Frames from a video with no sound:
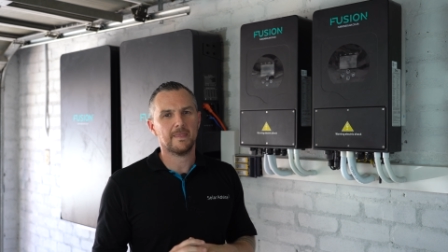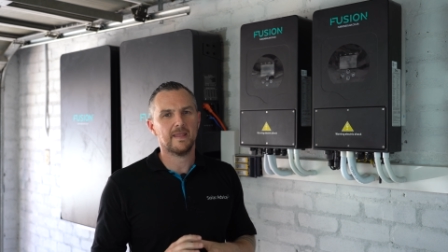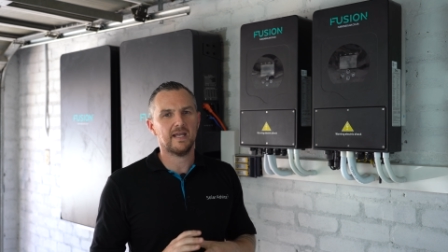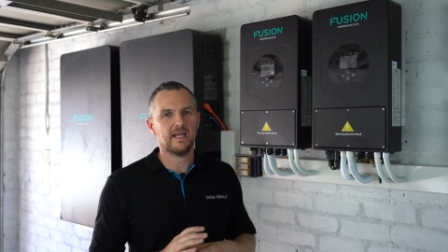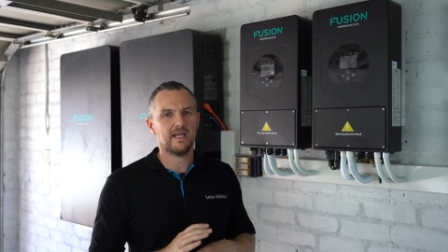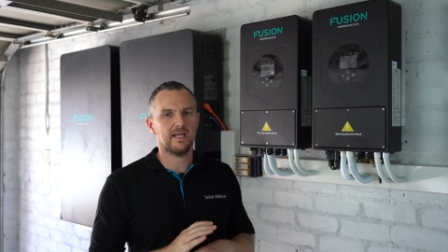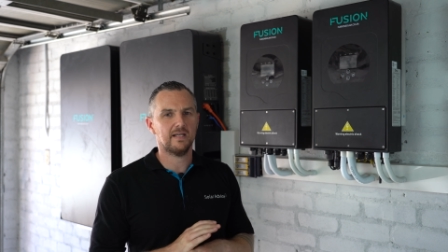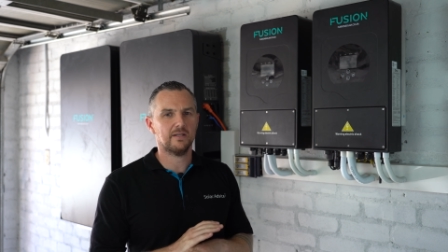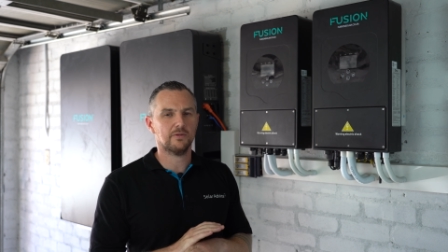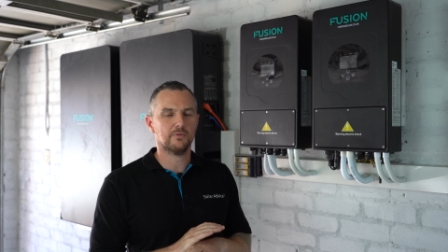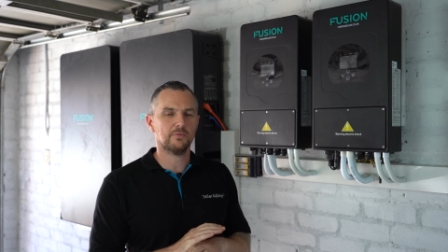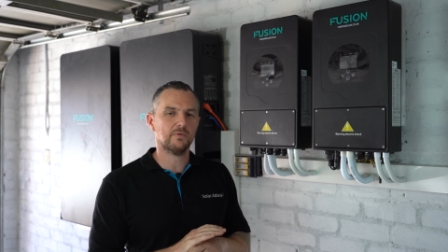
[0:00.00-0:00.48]

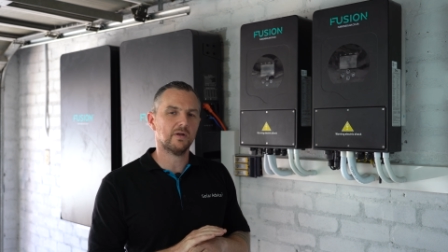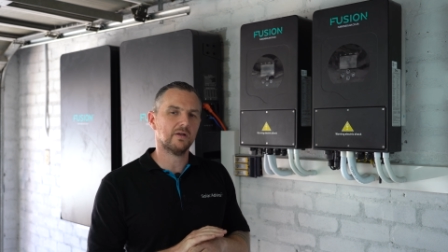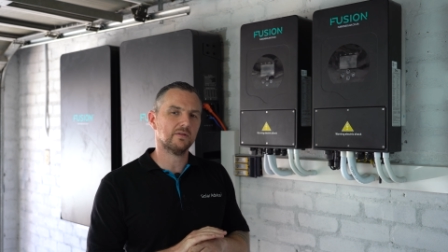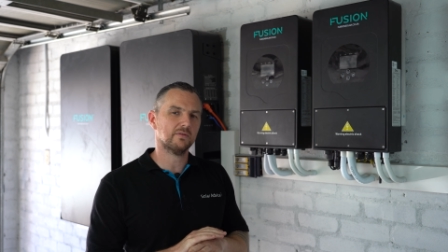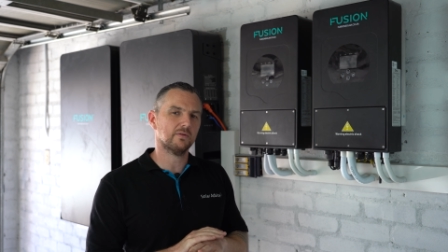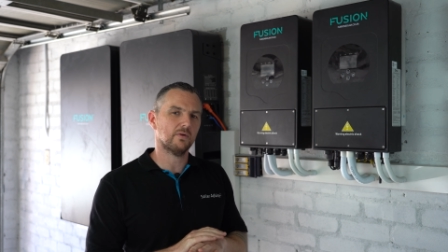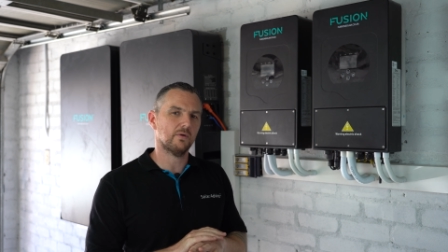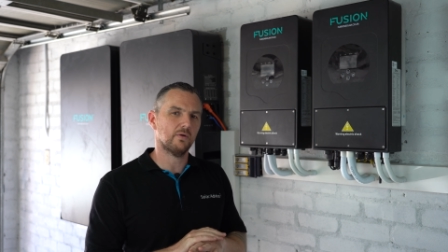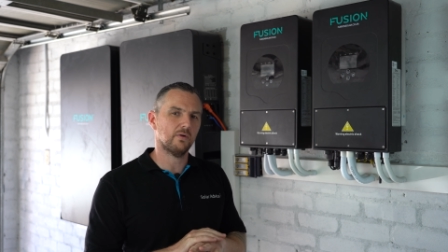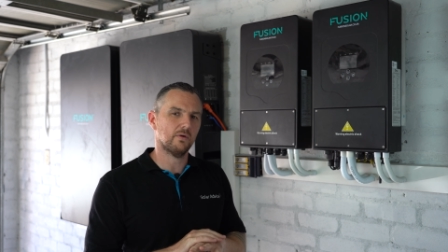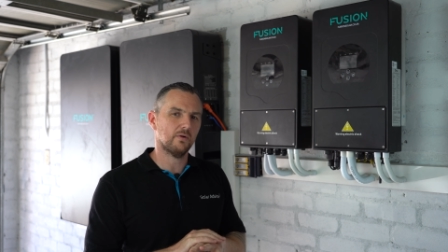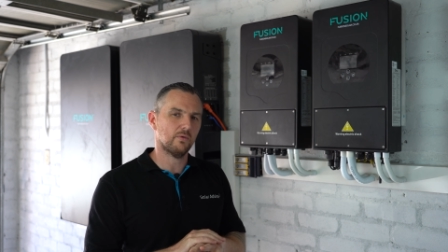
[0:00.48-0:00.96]
and uh,
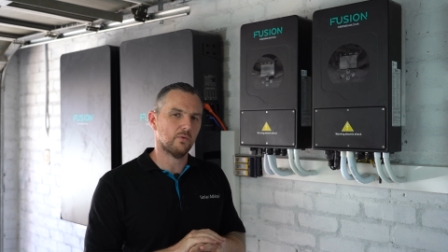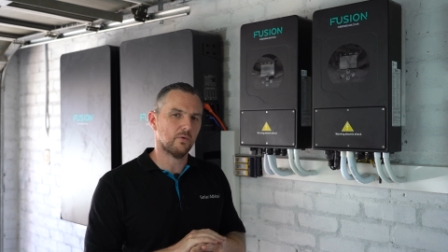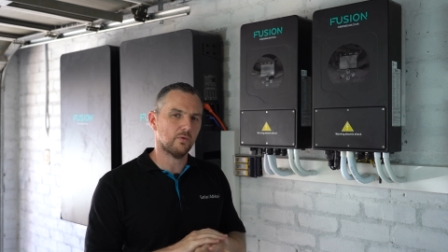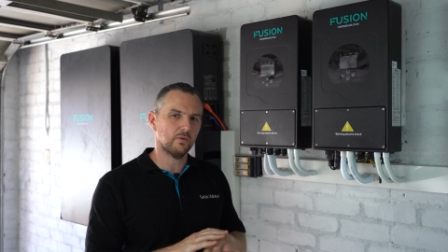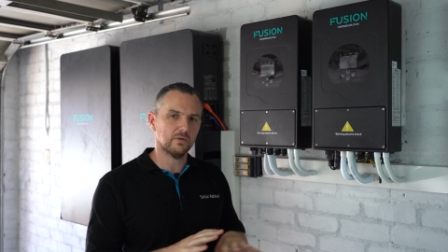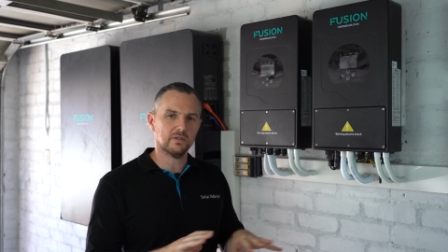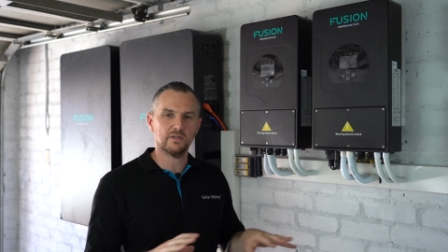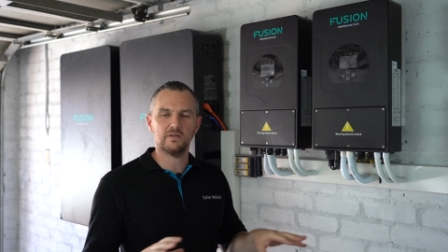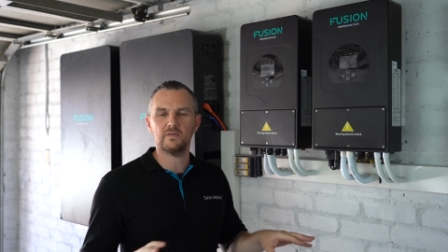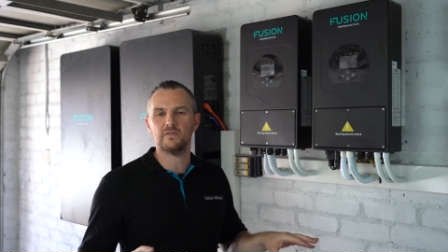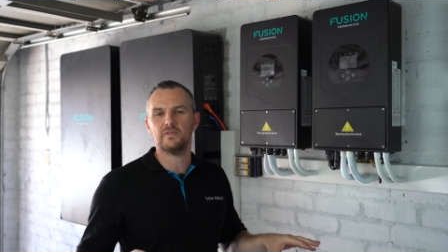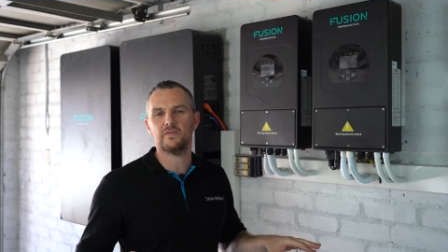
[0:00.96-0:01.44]
throughout
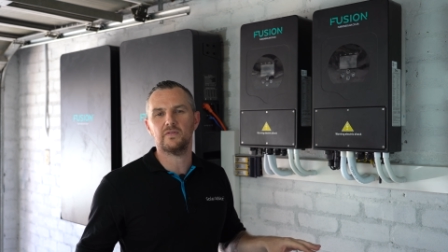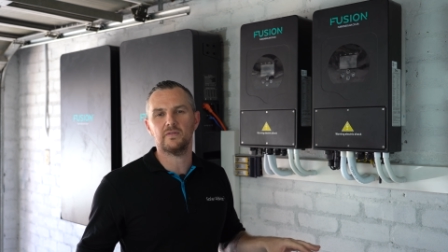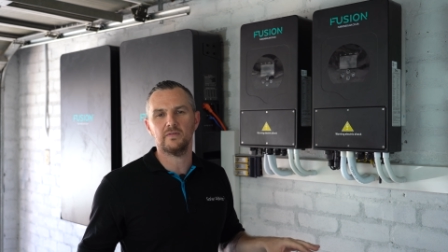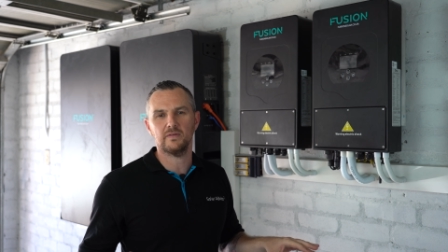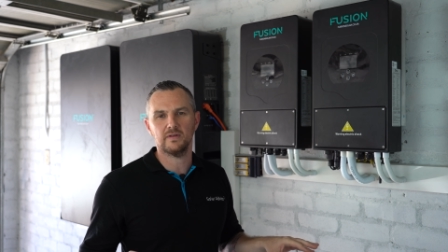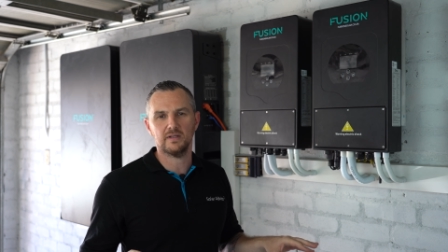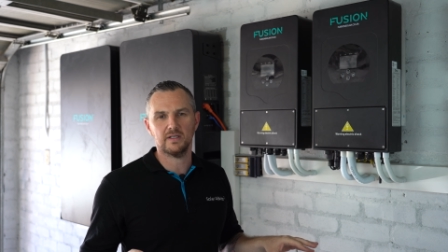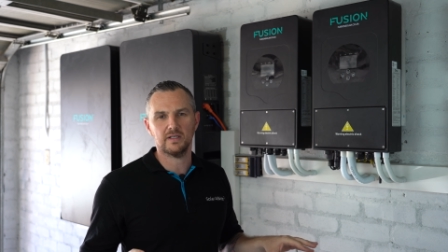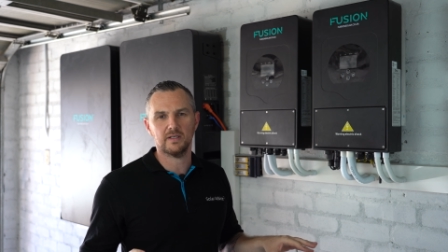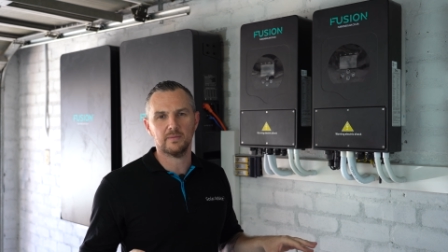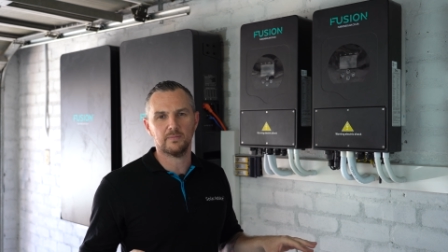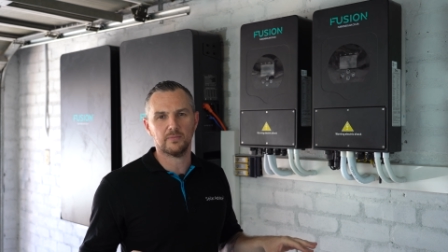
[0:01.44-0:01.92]
all of
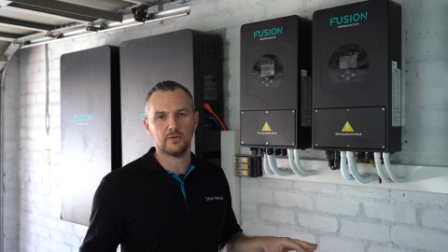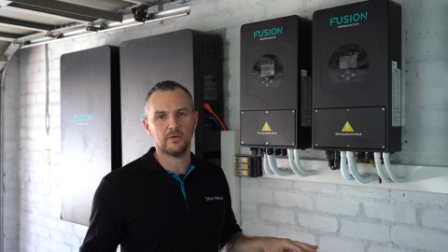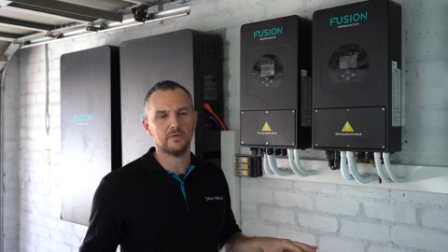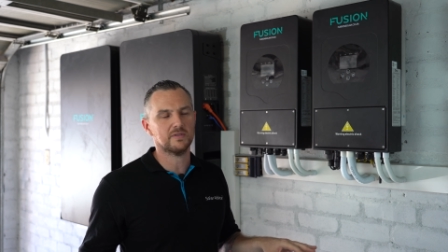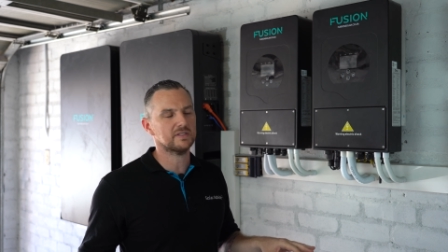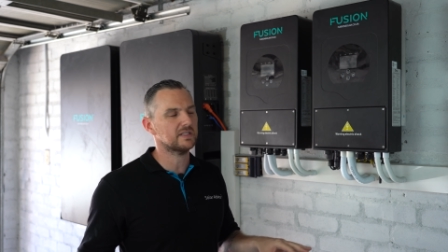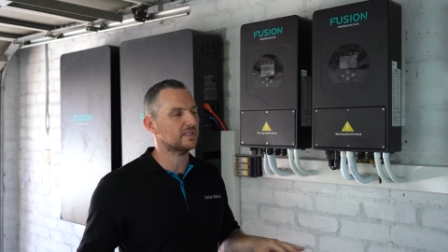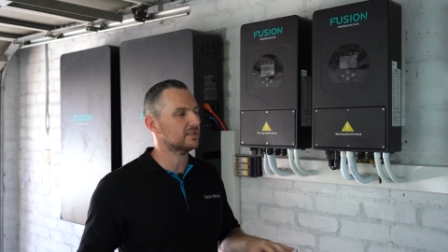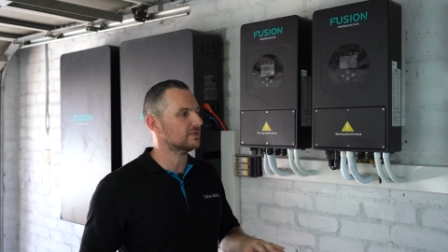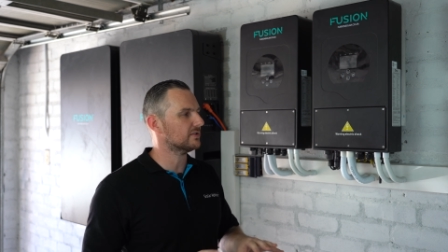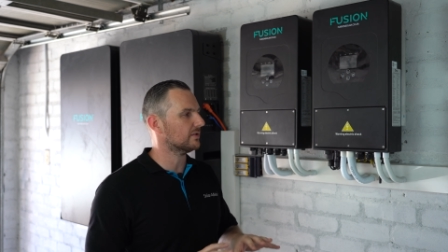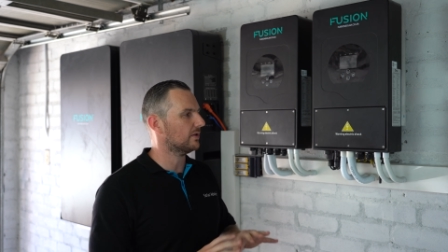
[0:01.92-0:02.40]
the
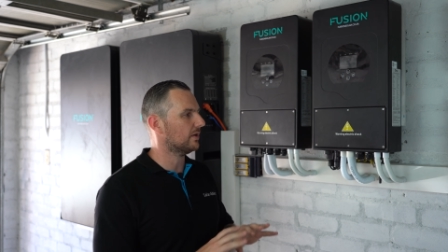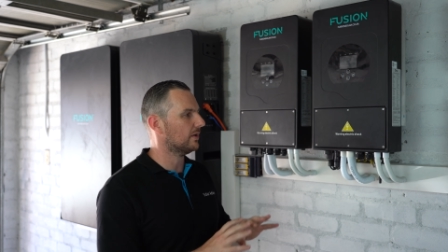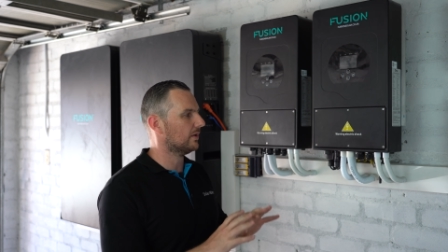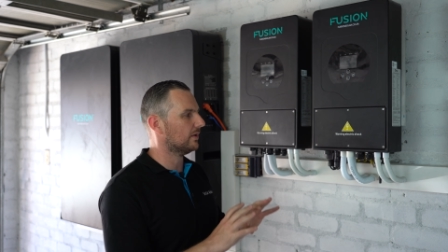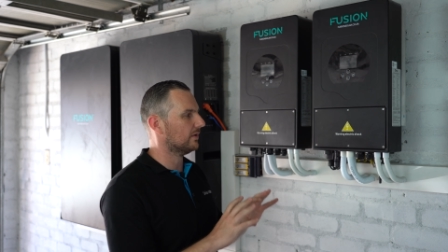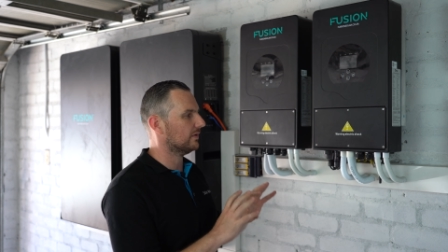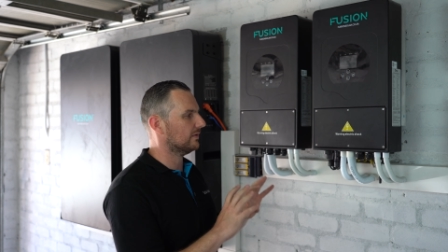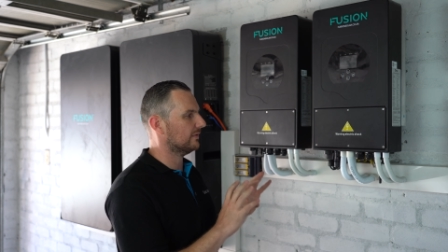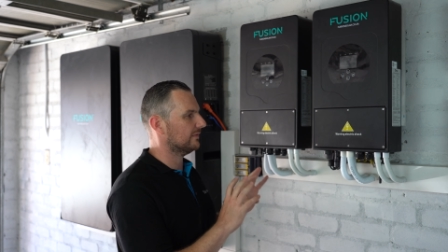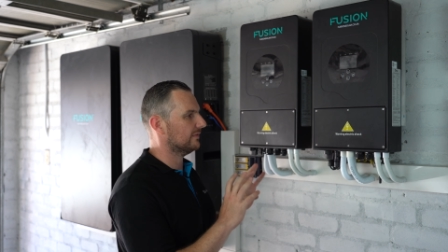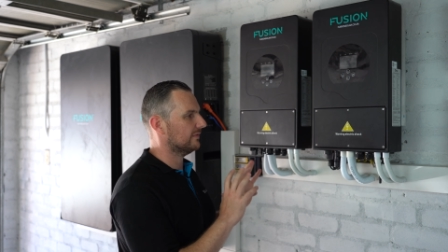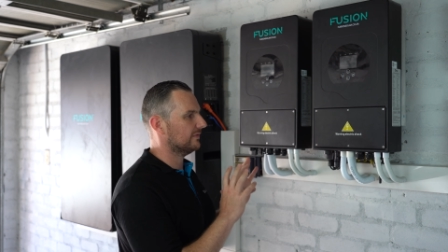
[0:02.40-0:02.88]
process
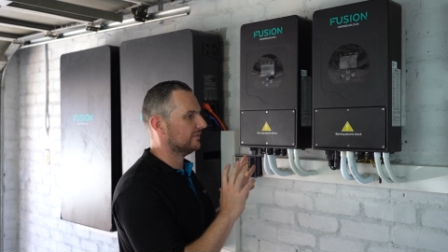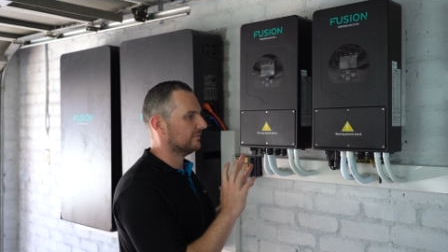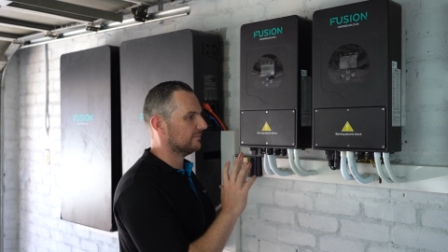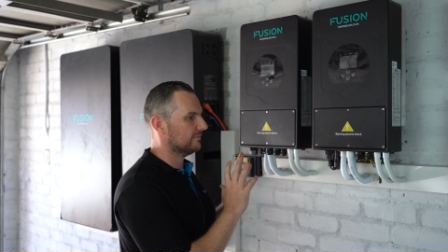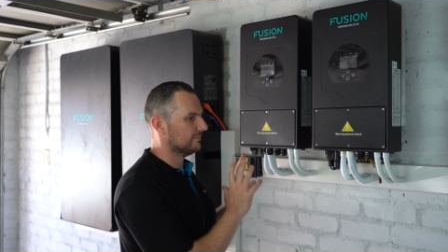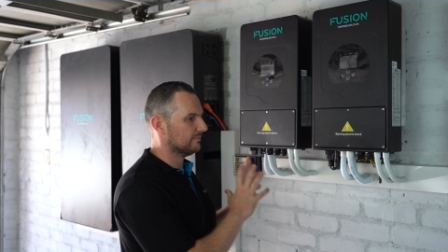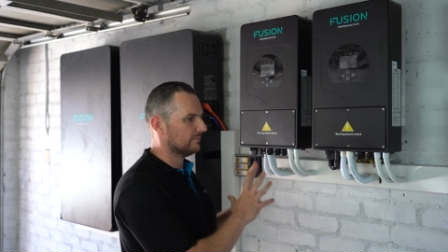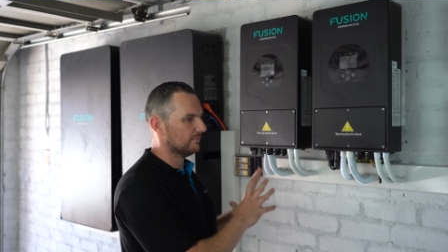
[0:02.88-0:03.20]
of